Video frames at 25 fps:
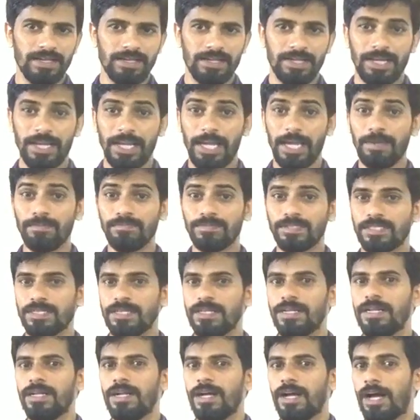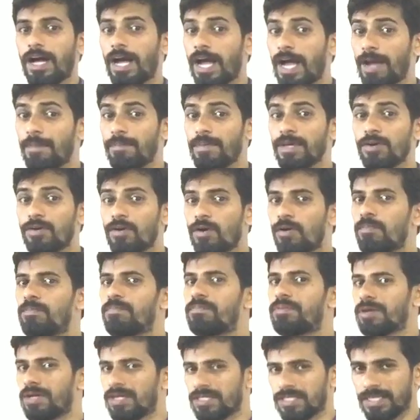named Amigo
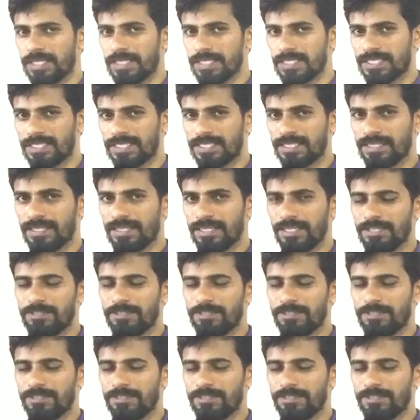Brothers,